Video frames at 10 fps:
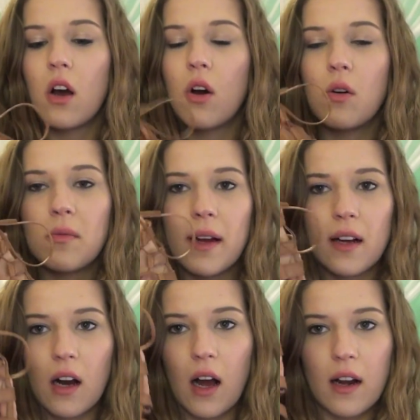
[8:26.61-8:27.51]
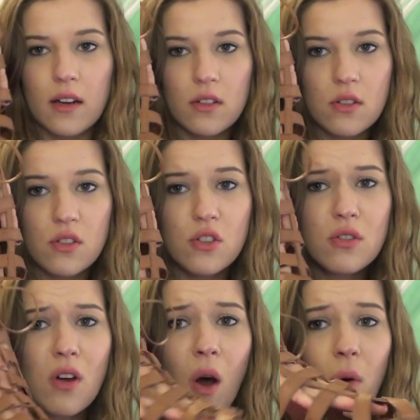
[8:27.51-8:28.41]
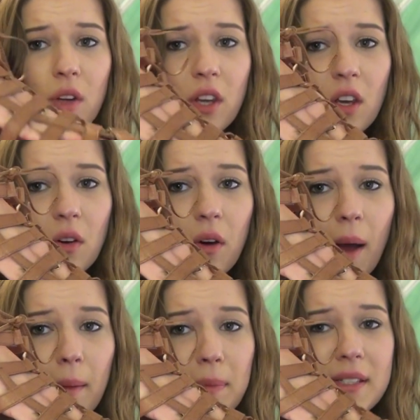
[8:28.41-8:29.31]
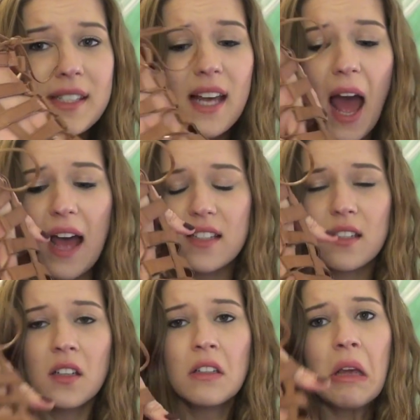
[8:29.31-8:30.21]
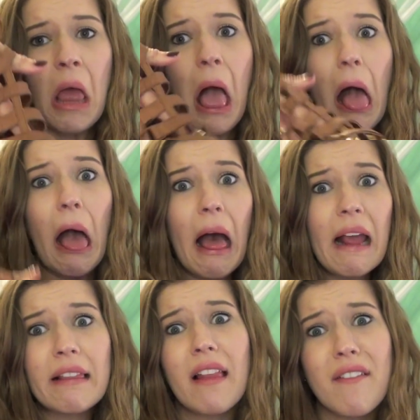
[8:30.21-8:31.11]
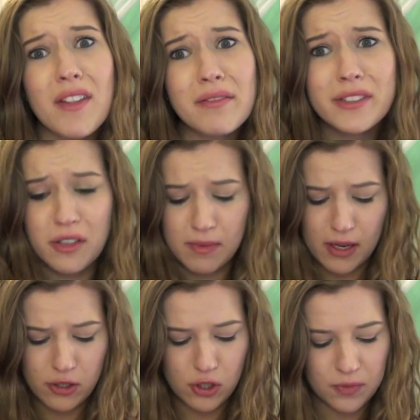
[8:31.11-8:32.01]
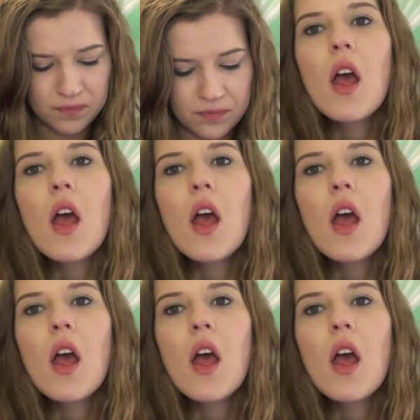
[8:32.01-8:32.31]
Oh my god, so cute. I'm obsessed. I love them so much.